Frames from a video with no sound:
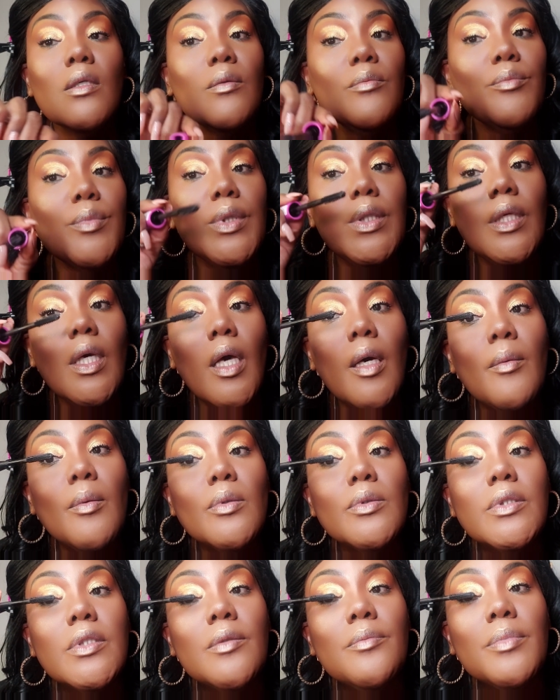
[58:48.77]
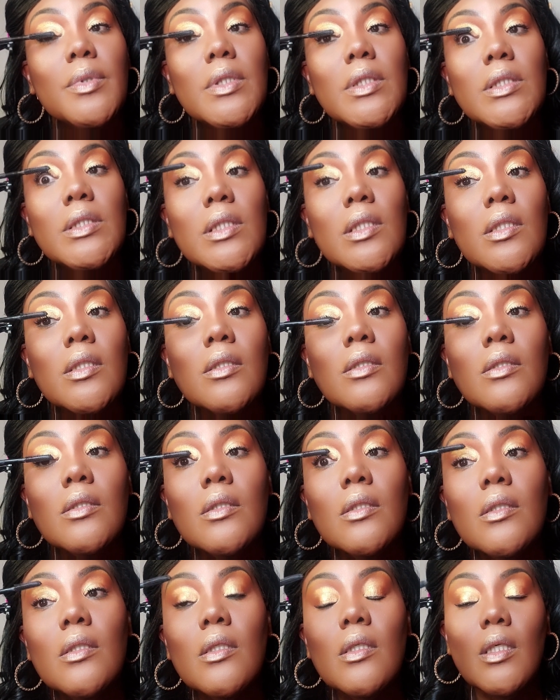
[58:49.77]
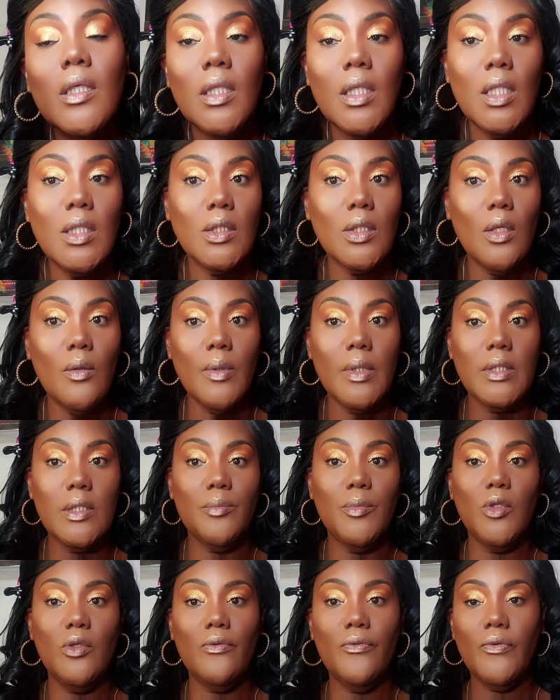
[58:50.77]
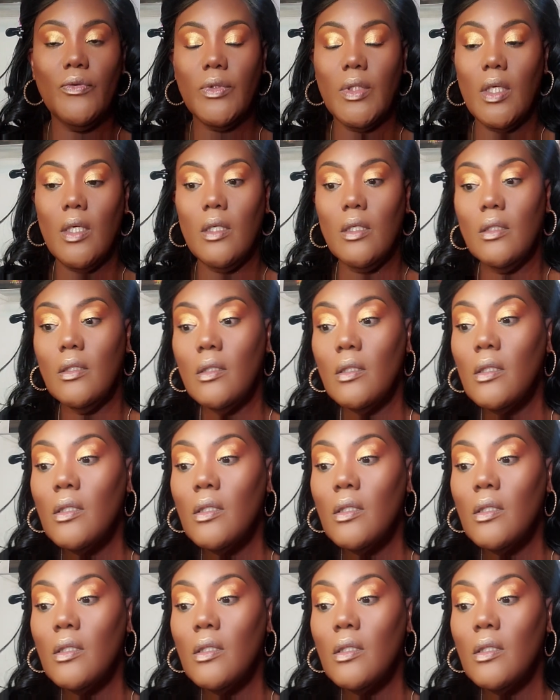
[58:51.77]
be able to be seen. And that's always a beautiful thing,